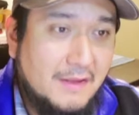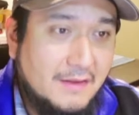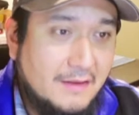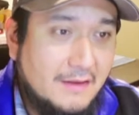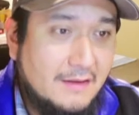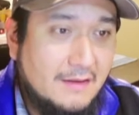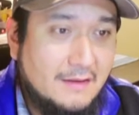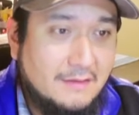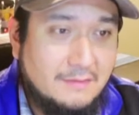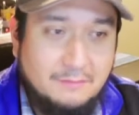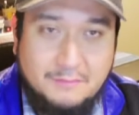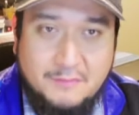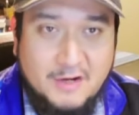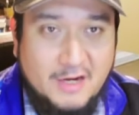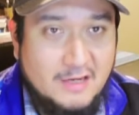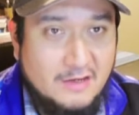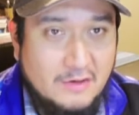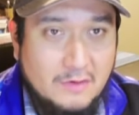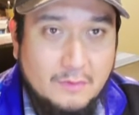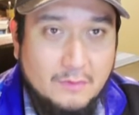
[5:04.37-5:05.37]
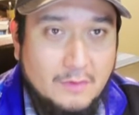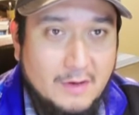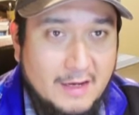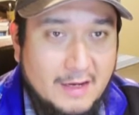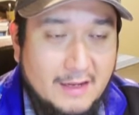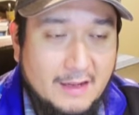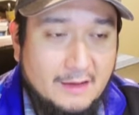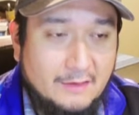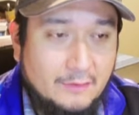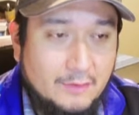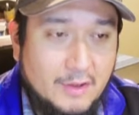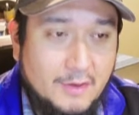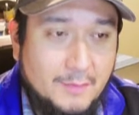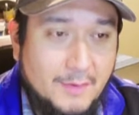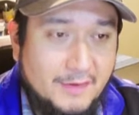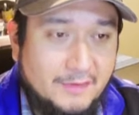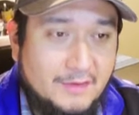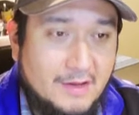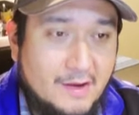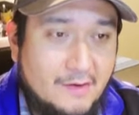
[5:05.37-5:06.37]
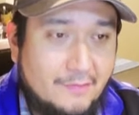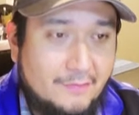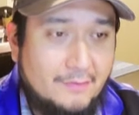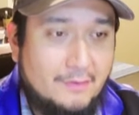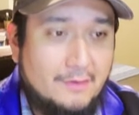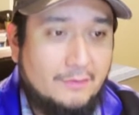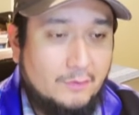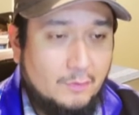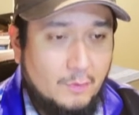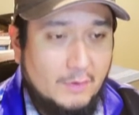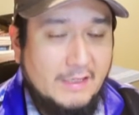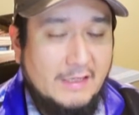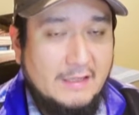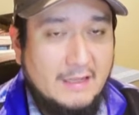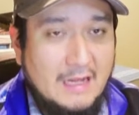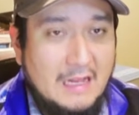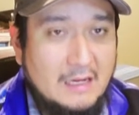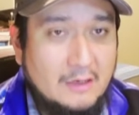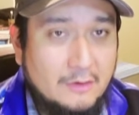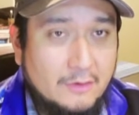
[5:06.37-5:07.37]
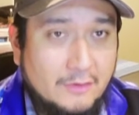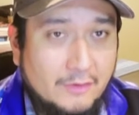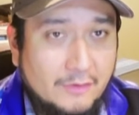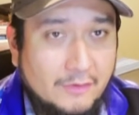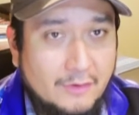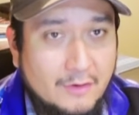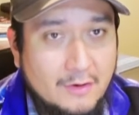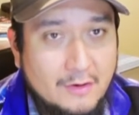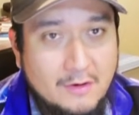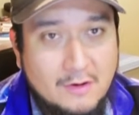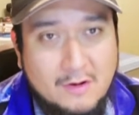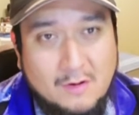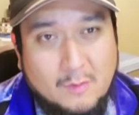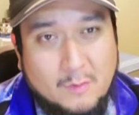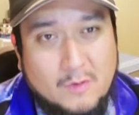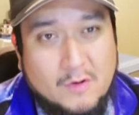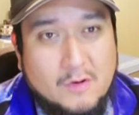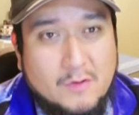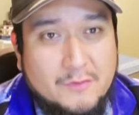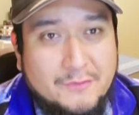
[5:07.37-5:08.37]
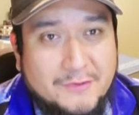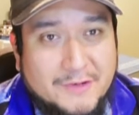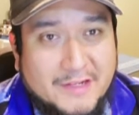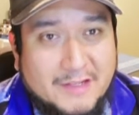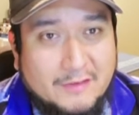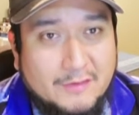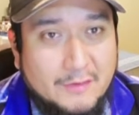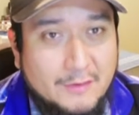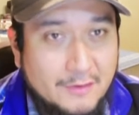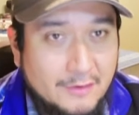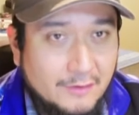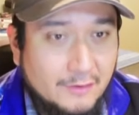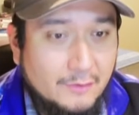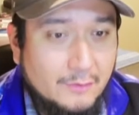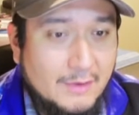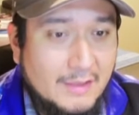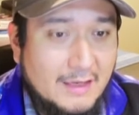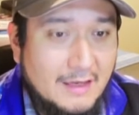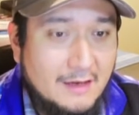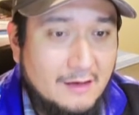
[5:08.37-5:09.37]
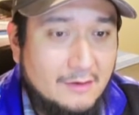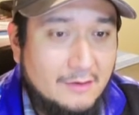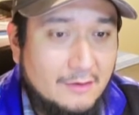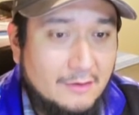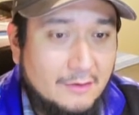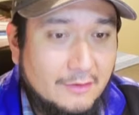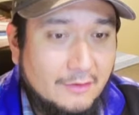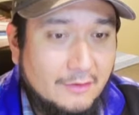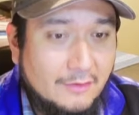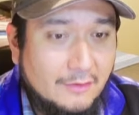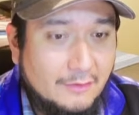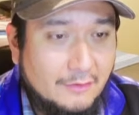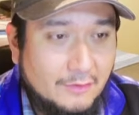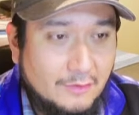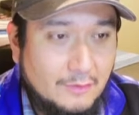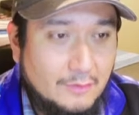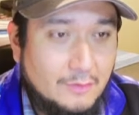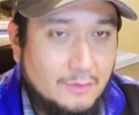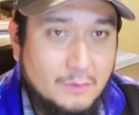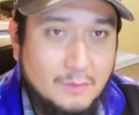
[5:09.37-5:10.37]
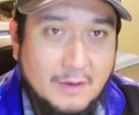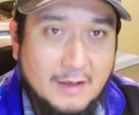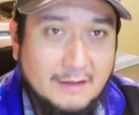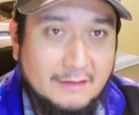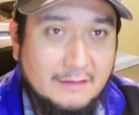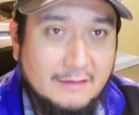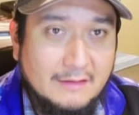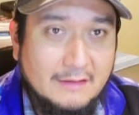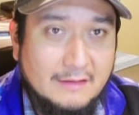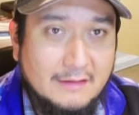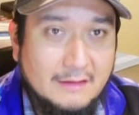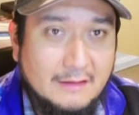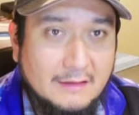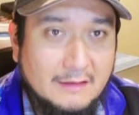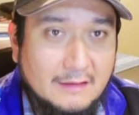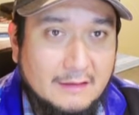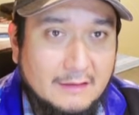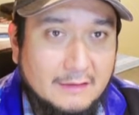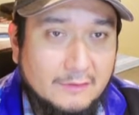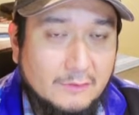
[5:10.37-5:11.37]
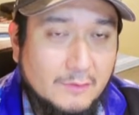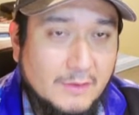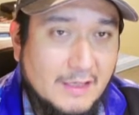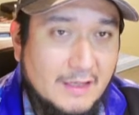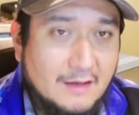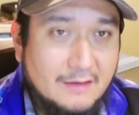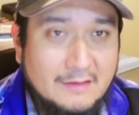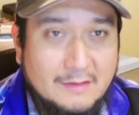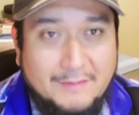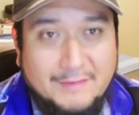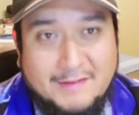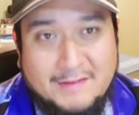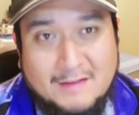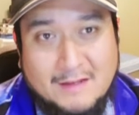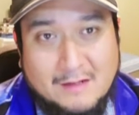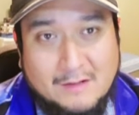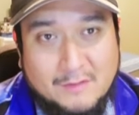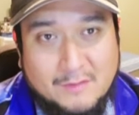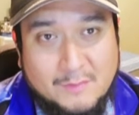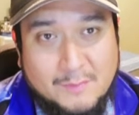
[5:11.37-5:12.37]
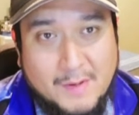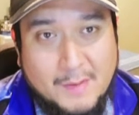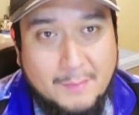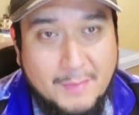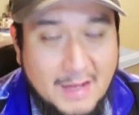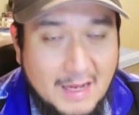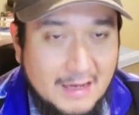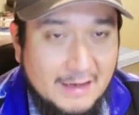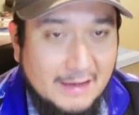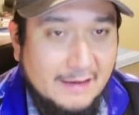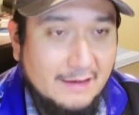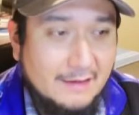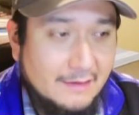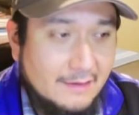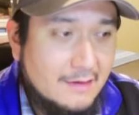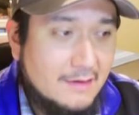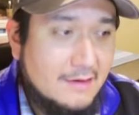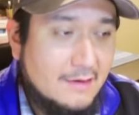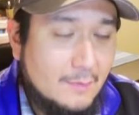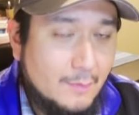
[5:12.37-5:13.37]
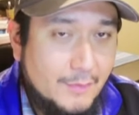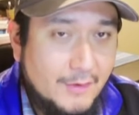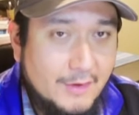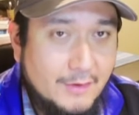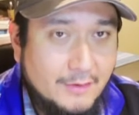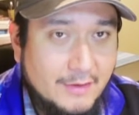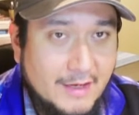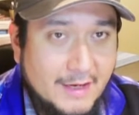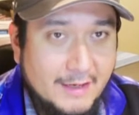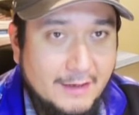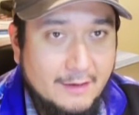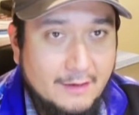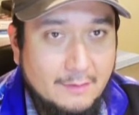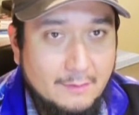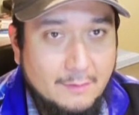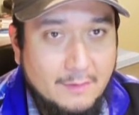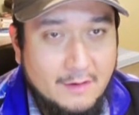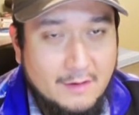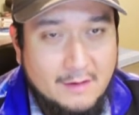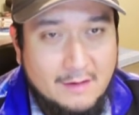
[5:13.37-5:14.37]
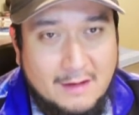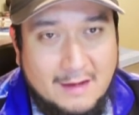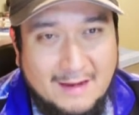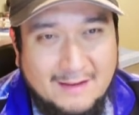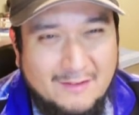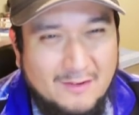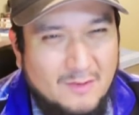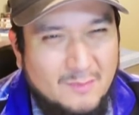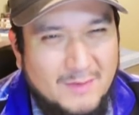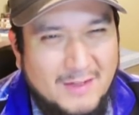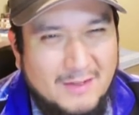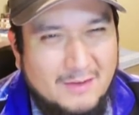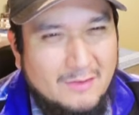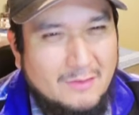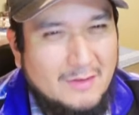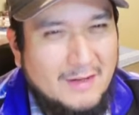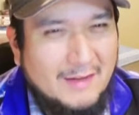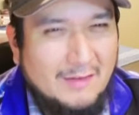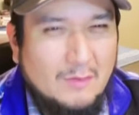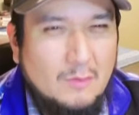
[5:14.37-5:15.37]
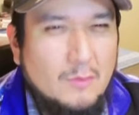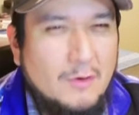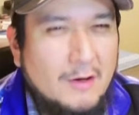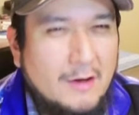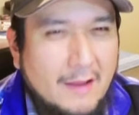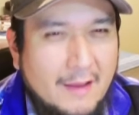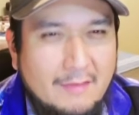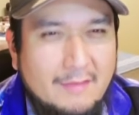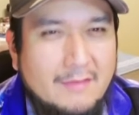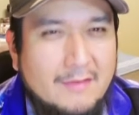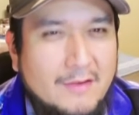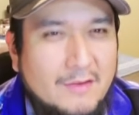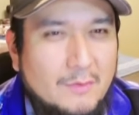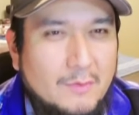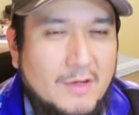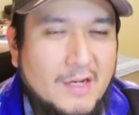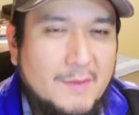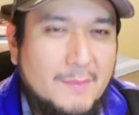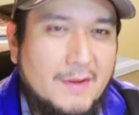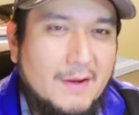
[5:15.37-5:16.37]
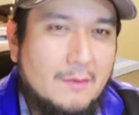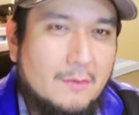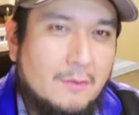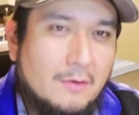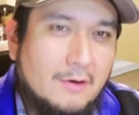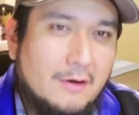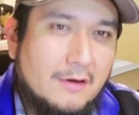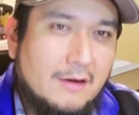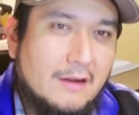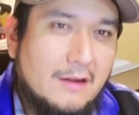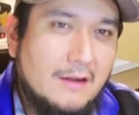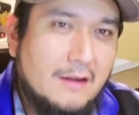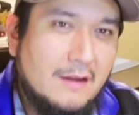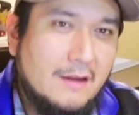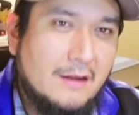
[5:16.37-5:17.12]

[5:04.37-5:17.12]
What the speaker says: and then brand new, I got, took a best offer of $20. Real quick, turned $3 to what, $20, $17 from my pocket. Pretty good item. I normally don't like to wear headsets when I'm at work.